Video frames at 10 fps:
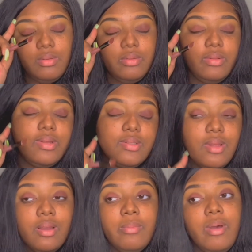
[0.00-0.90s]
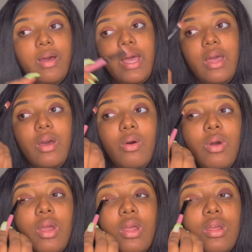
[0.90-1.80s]
let's talk about how
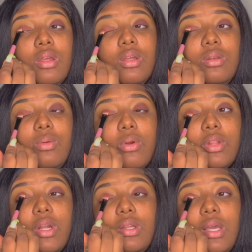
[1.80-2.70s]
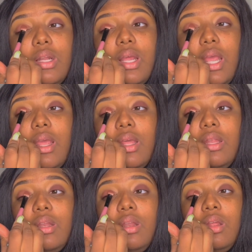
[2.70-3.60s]
North Carolina had
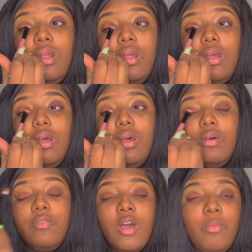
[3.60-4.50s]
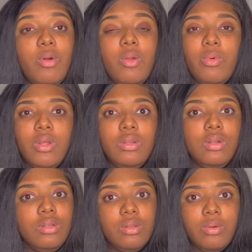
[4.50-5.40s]
a 5.1
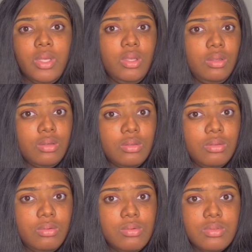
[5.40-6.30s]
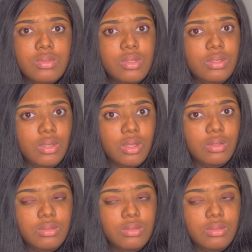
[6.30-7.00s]
earthquake on Sunday.